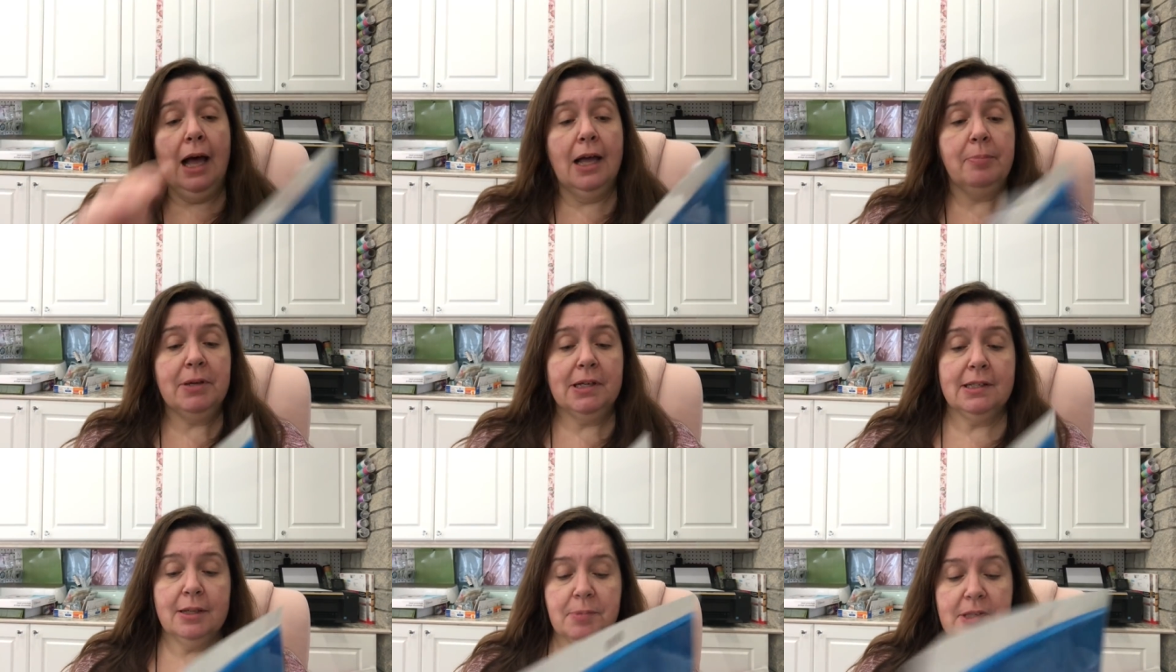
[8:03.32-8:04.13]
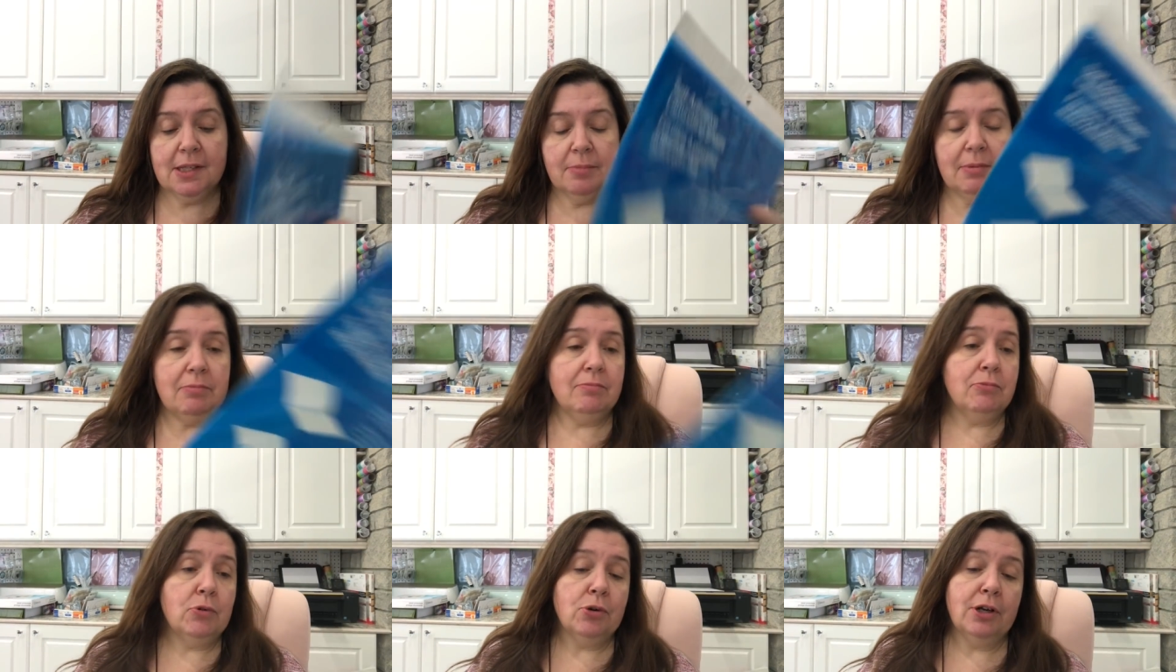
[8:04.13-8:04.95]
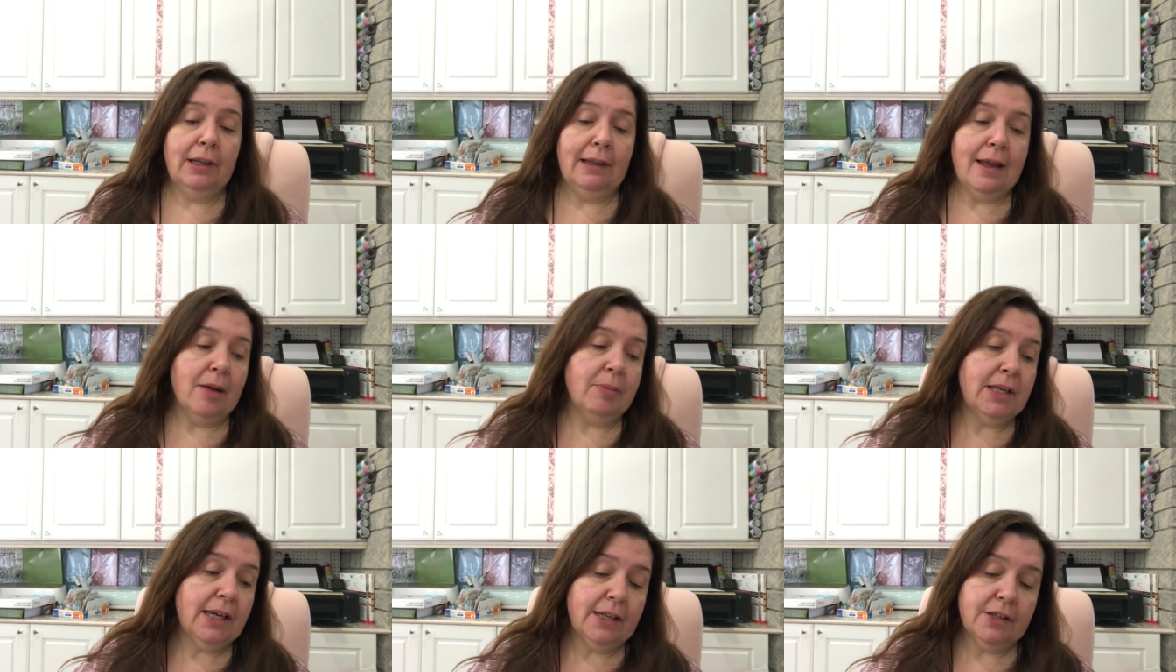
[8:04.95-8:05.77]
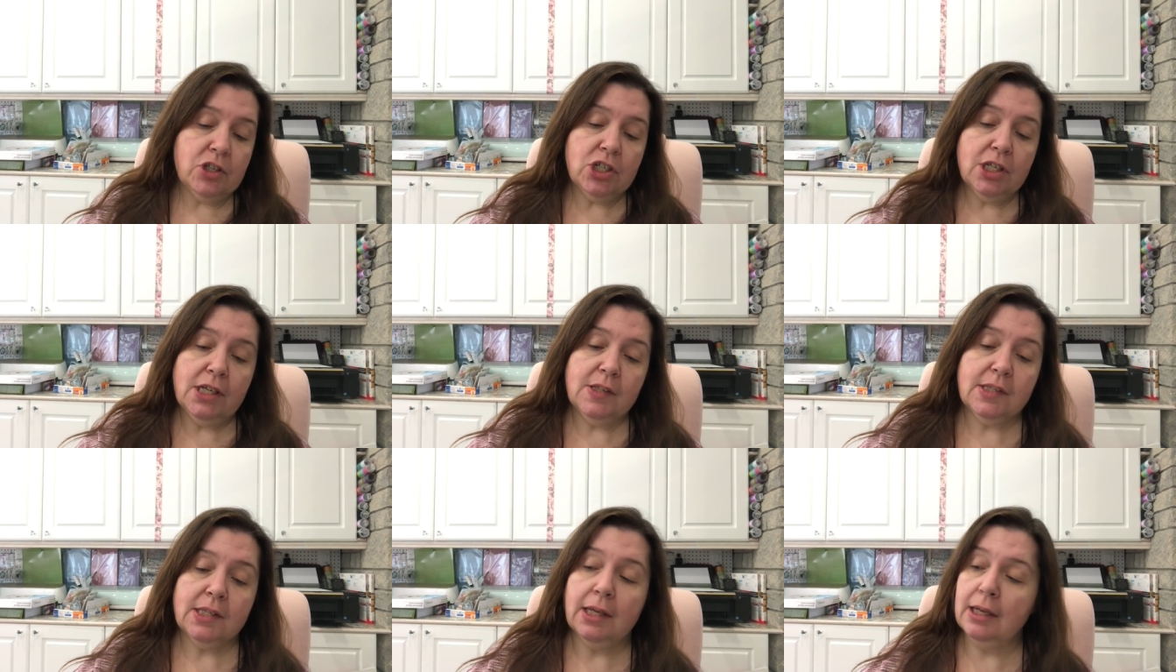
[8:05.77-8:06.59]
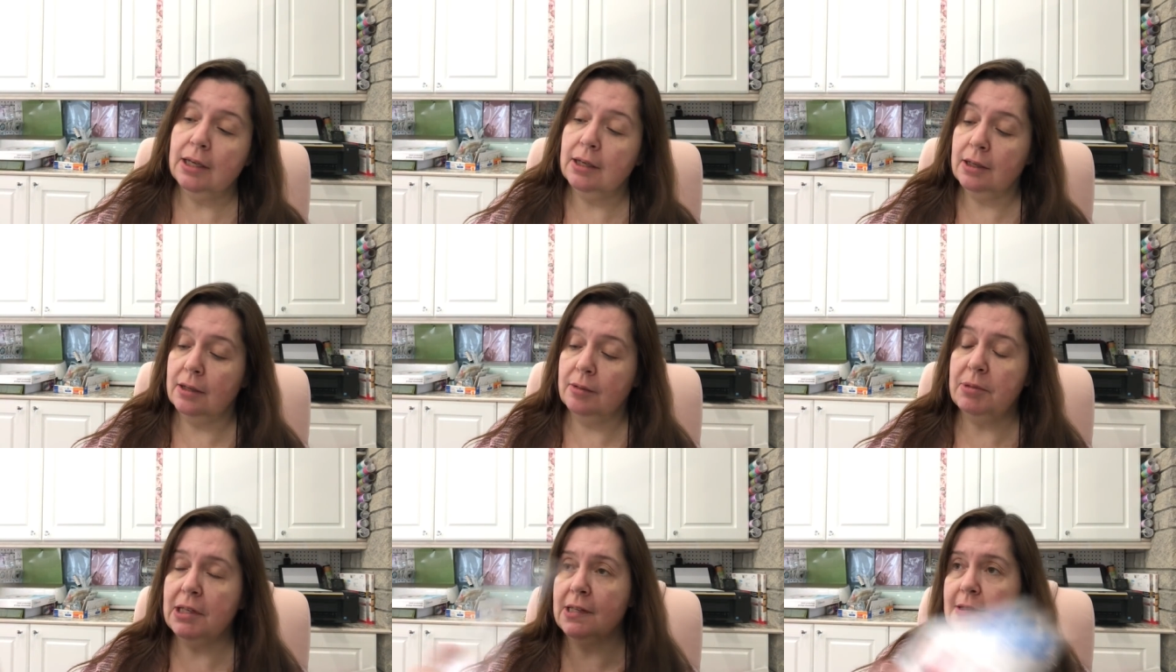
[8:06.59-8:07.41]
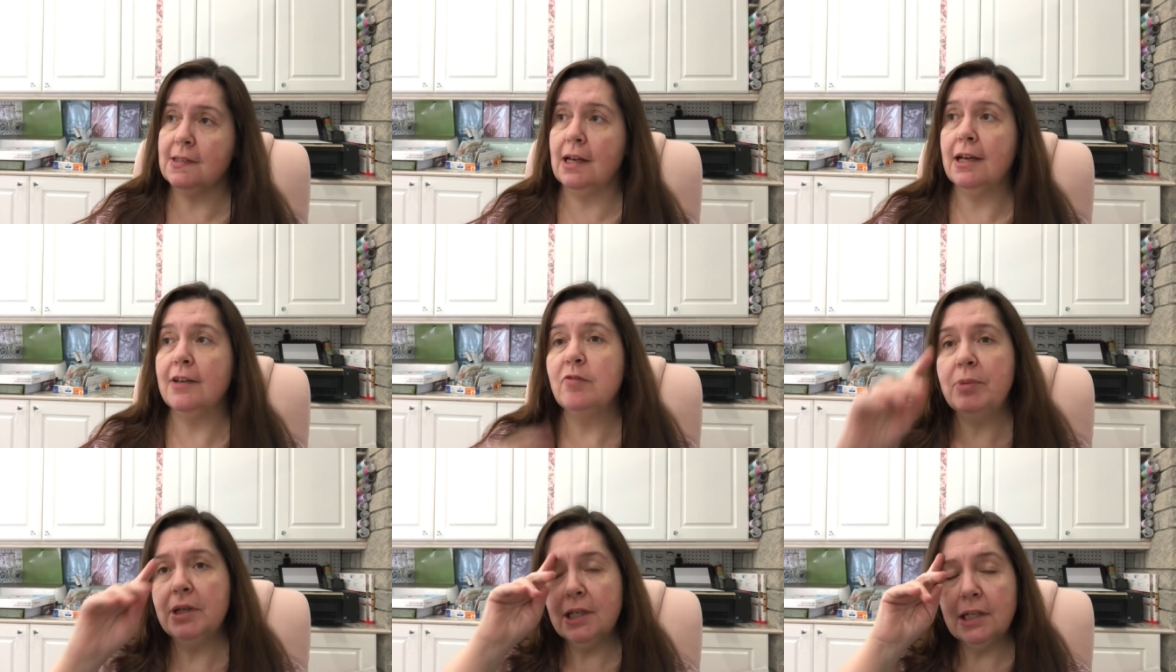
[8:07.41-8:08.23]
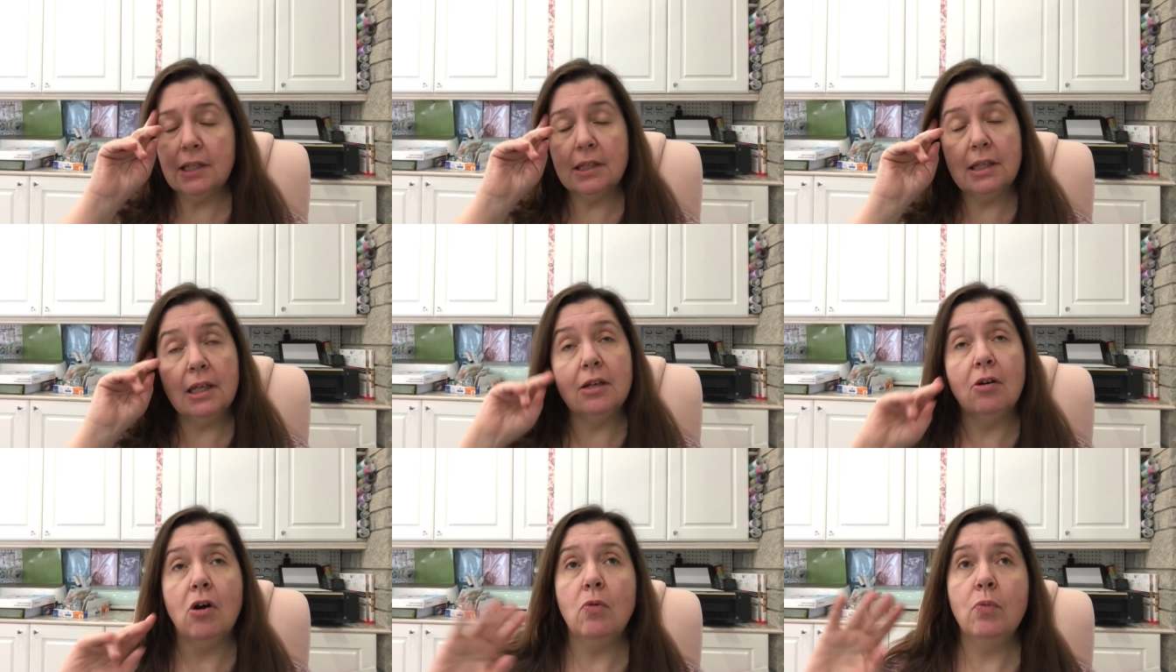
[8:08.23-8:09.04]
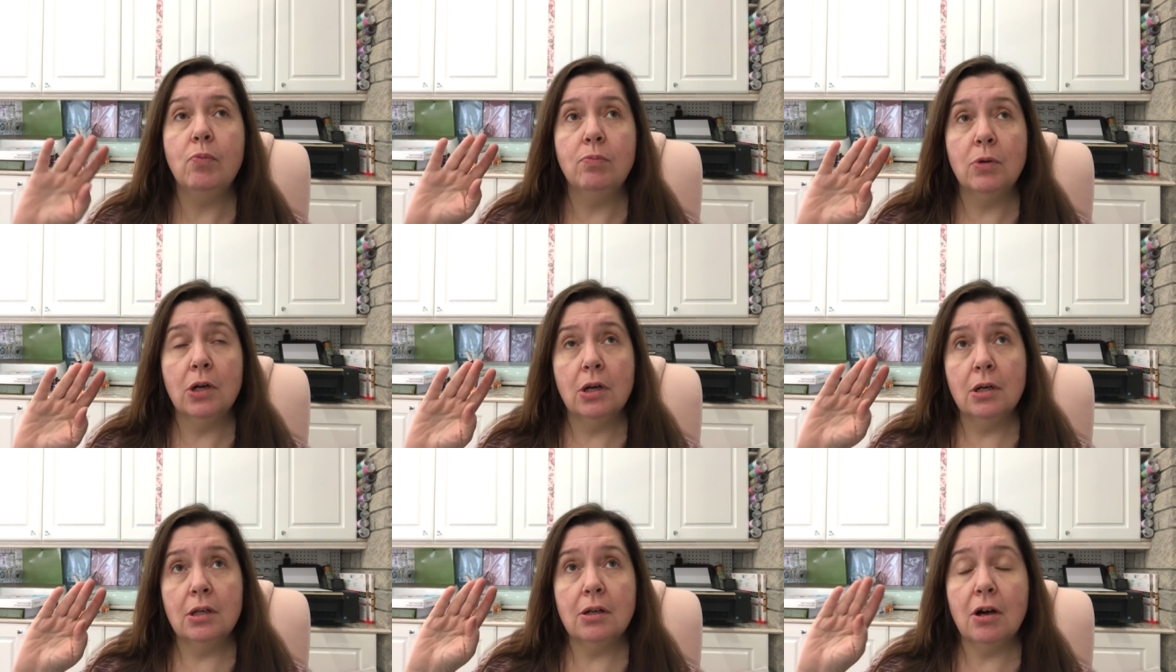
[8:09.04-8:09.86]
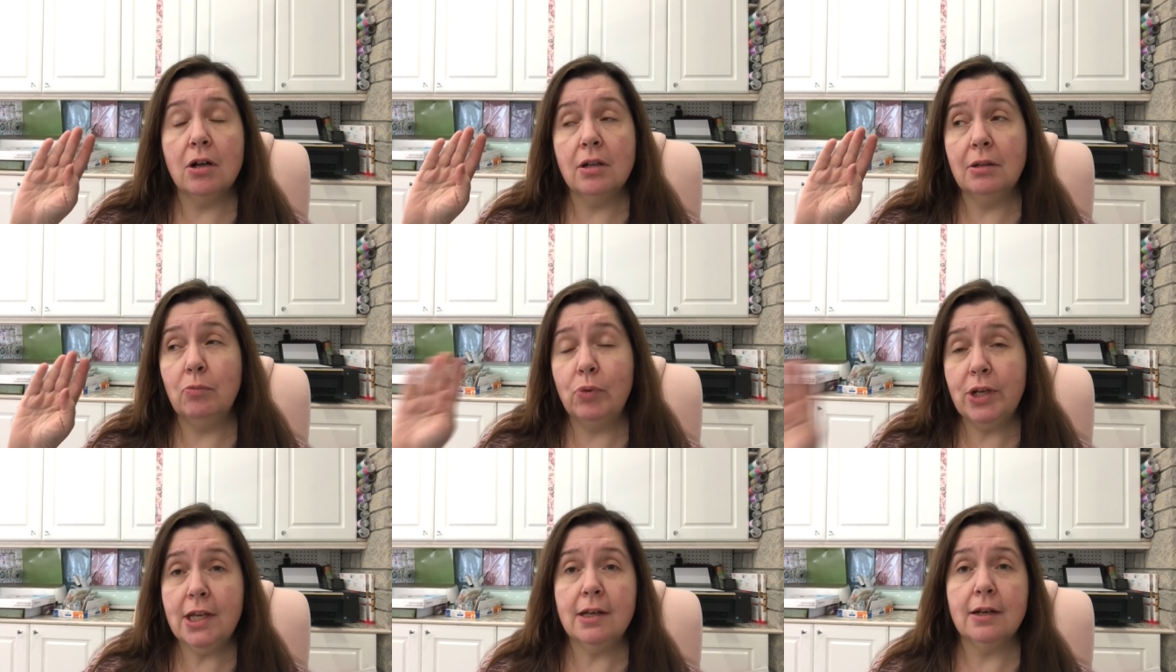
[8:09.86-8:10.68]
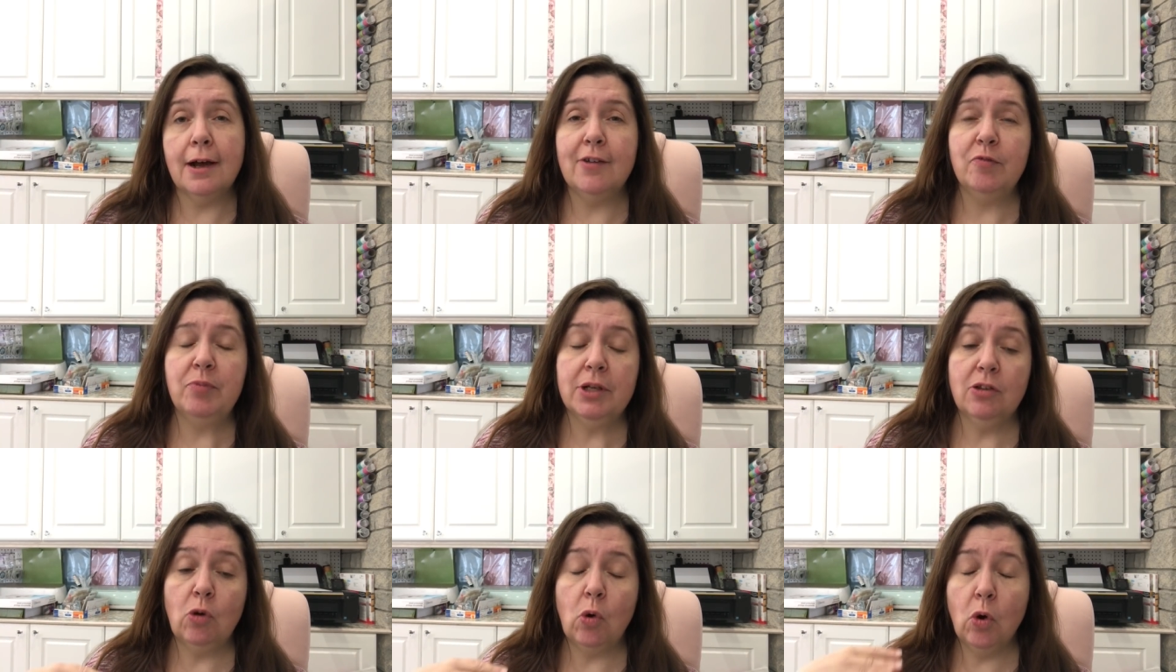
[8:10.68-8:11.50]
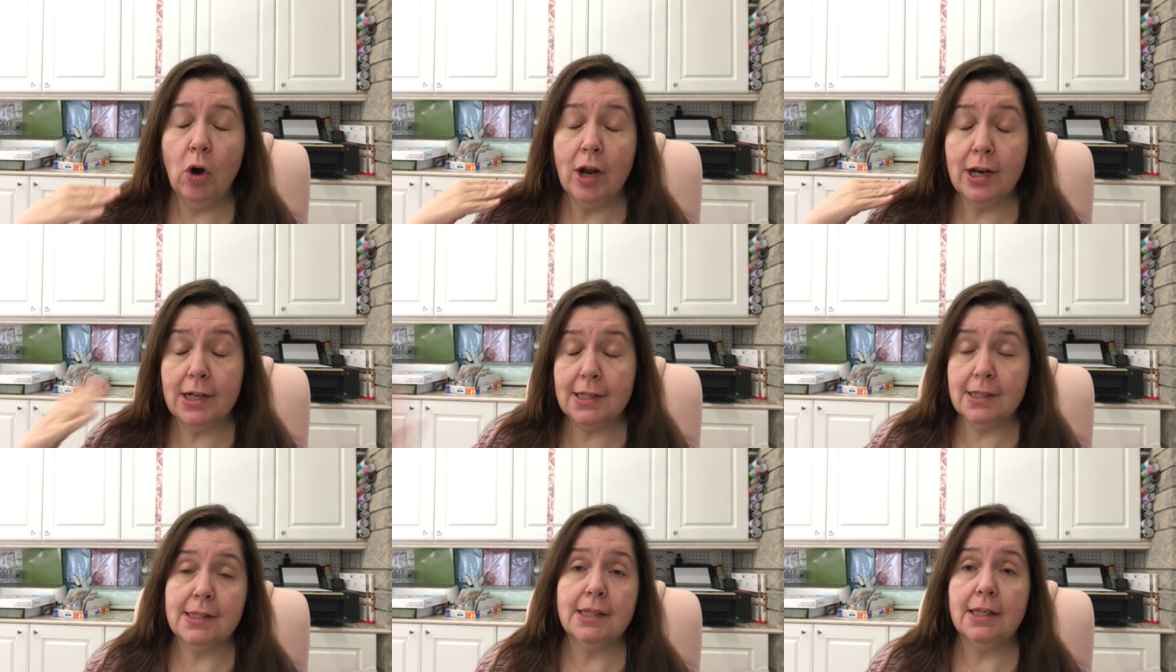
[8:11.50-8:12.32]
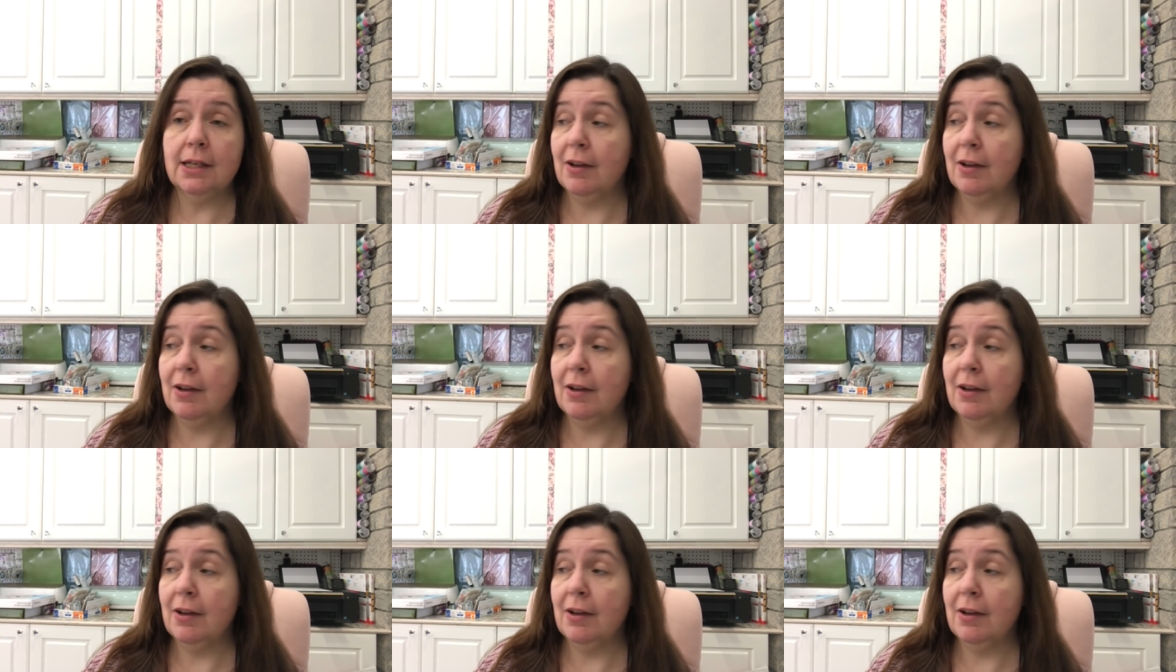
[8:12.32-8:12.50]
I picked up some more laminating sheets uh, because I've been like all all week I've been organizing.